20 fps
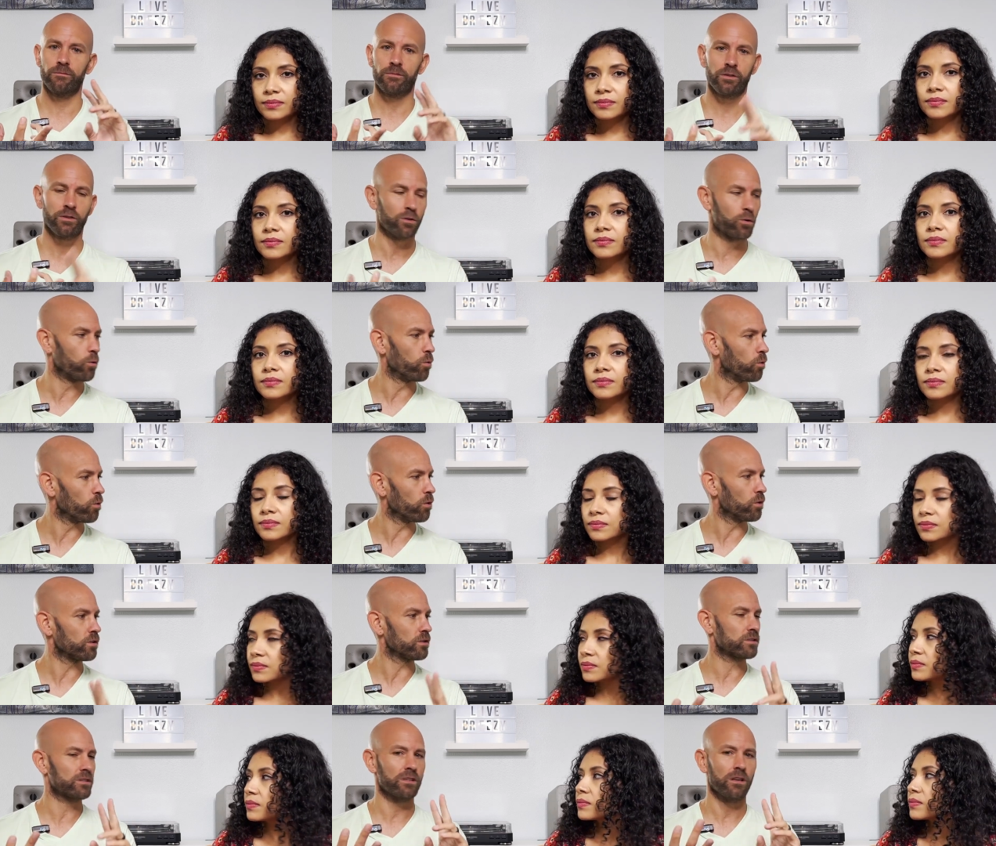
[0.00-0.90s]

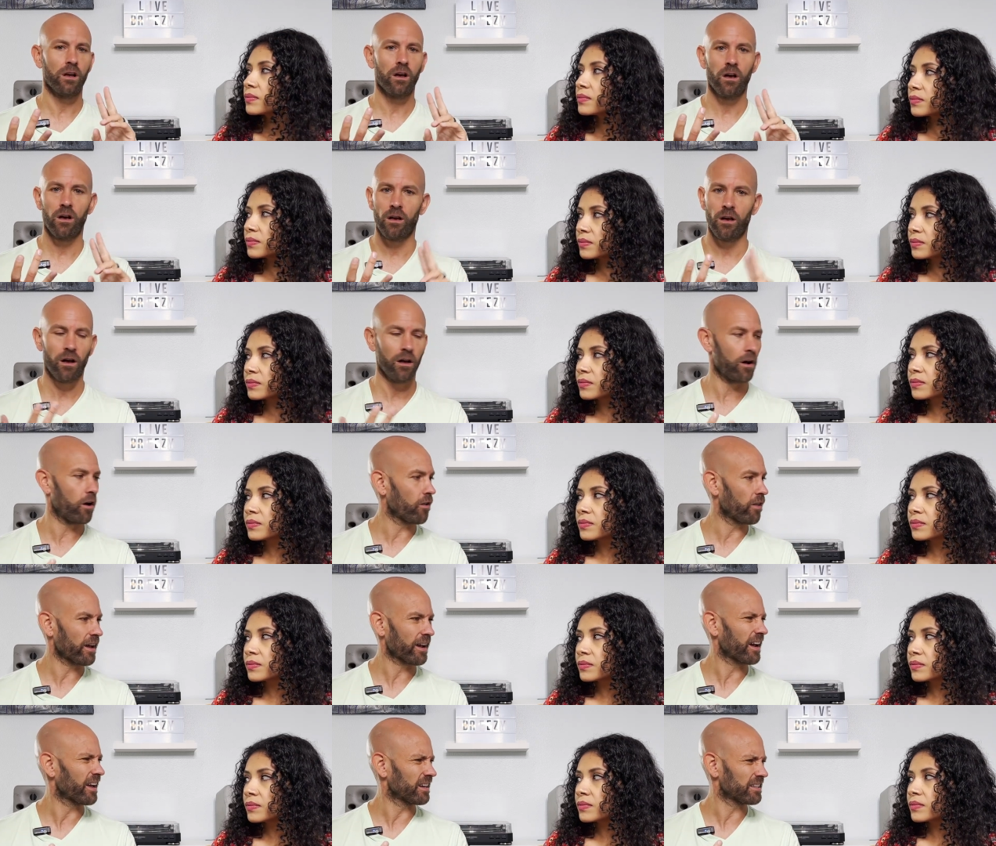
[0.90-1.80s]
Speaker 1: schools,
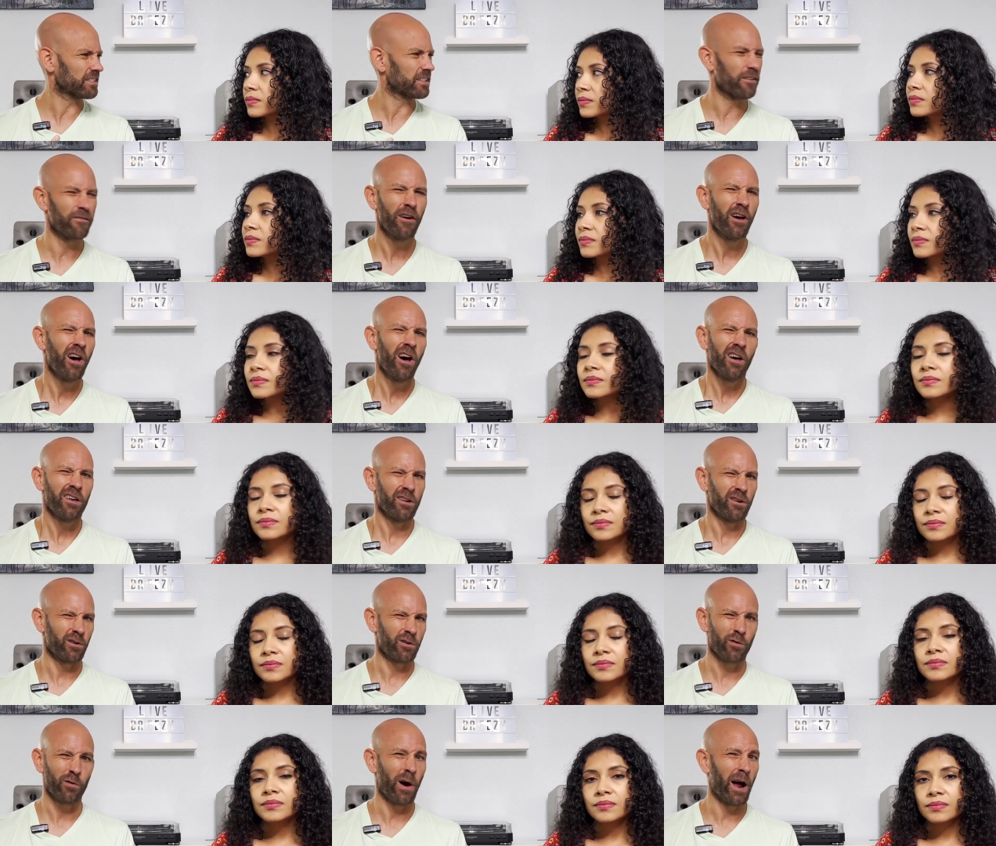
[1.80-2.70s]
all that kind of stuff,
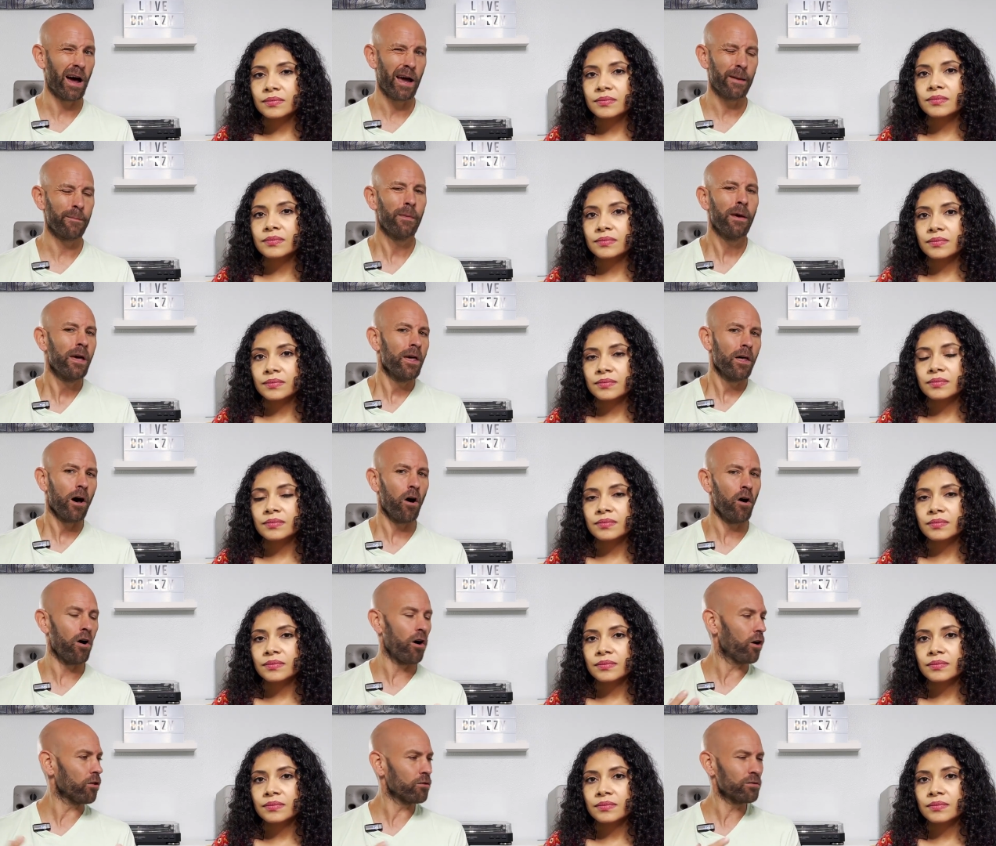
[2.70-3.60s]
you know, crime,
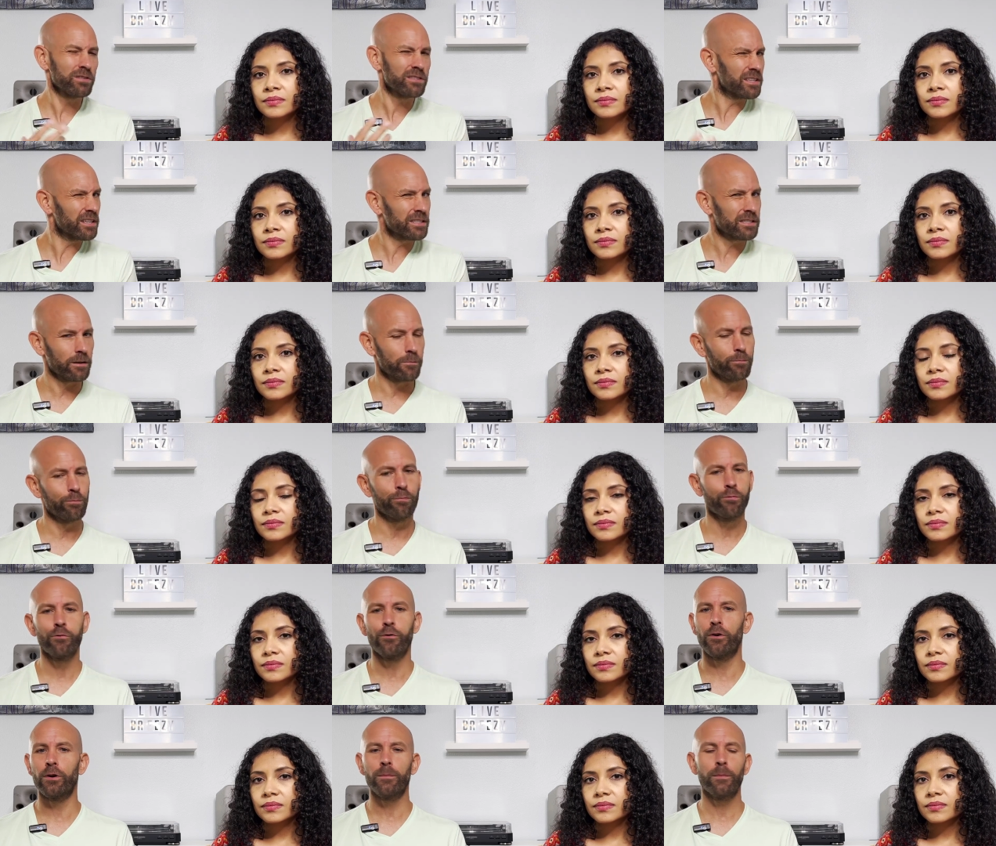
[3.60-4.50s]
all those things are
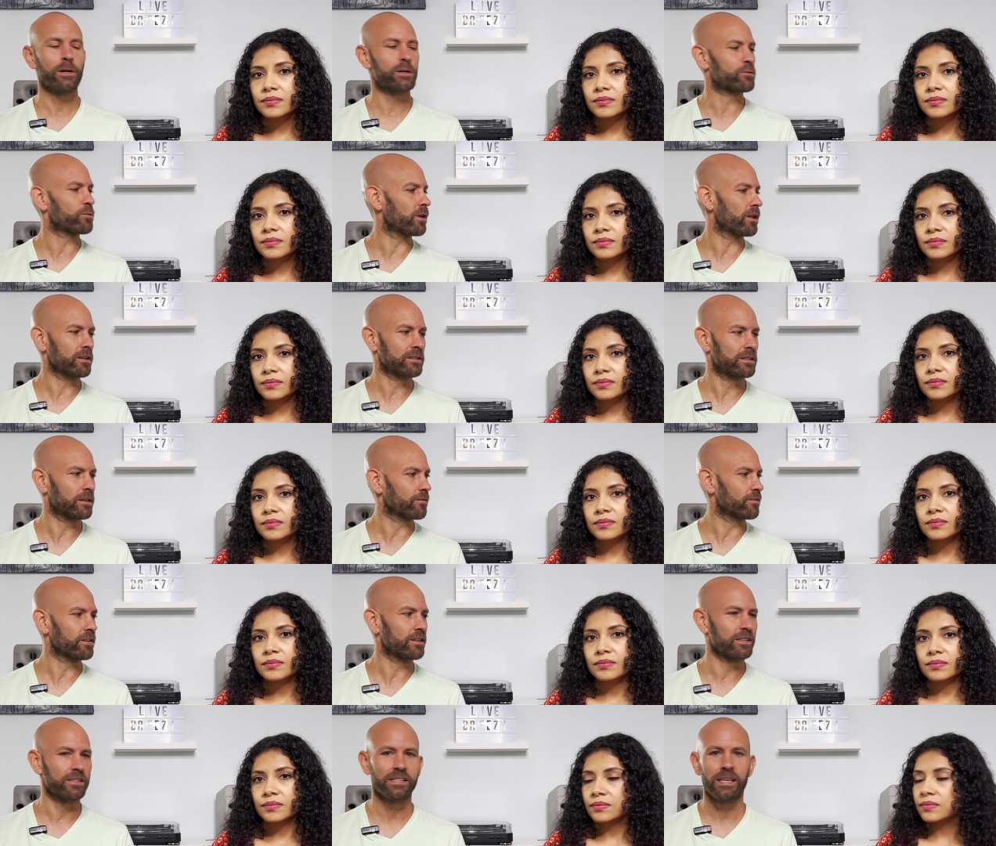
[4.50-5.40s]
pretty much
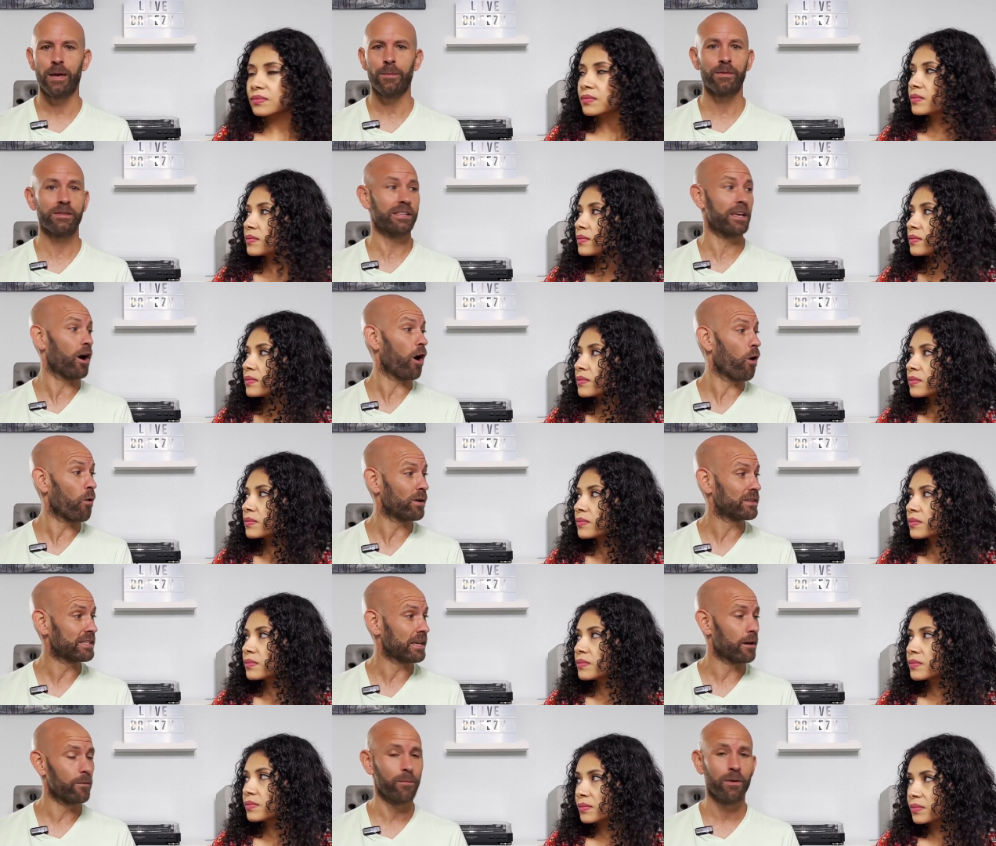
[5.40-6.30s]
relatively the same as they
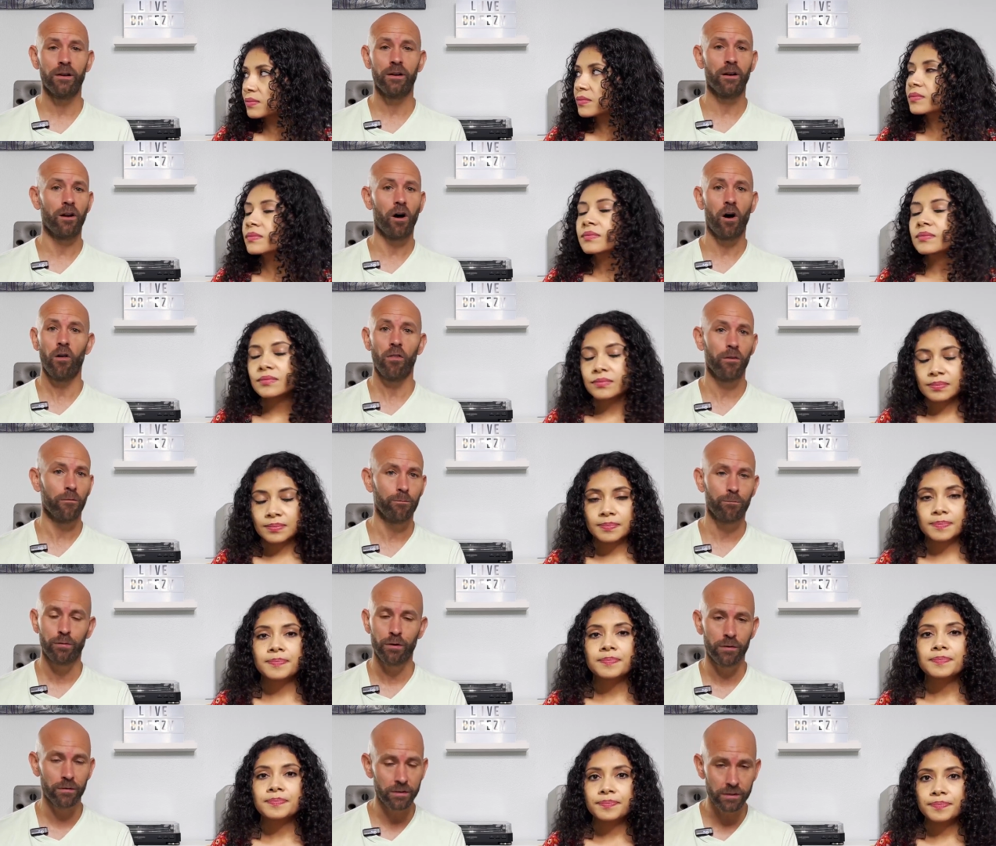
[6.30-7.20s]
always have been in all the
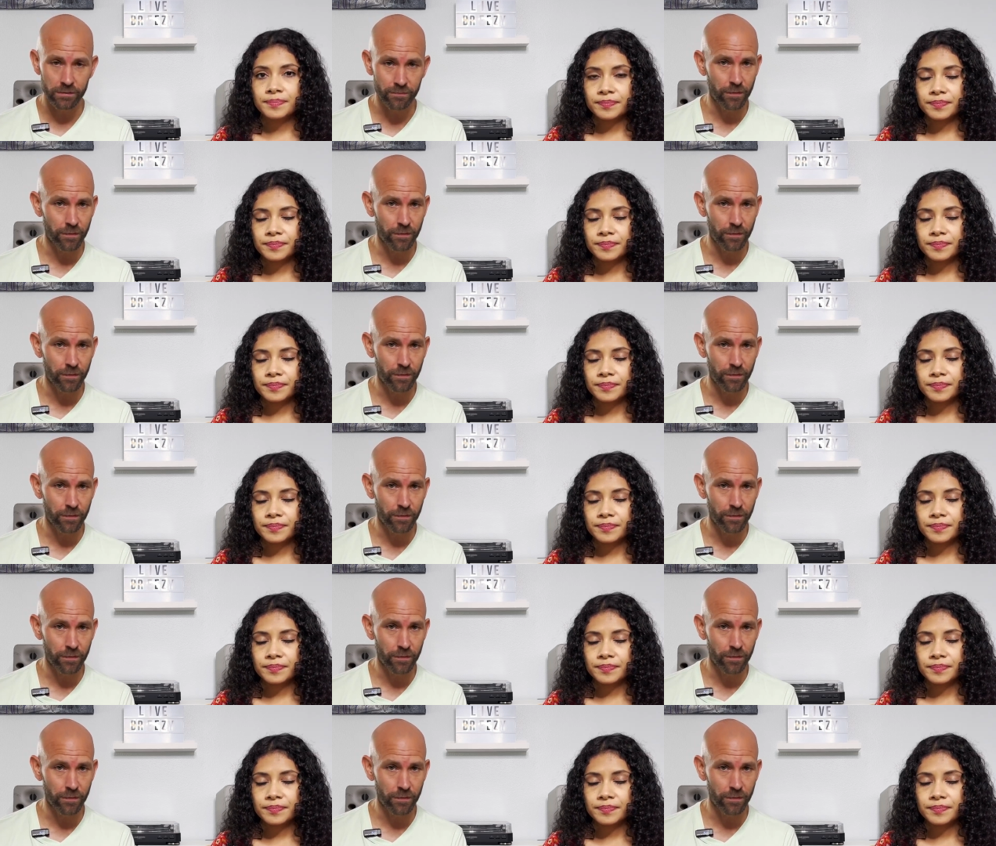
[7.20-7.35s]
previous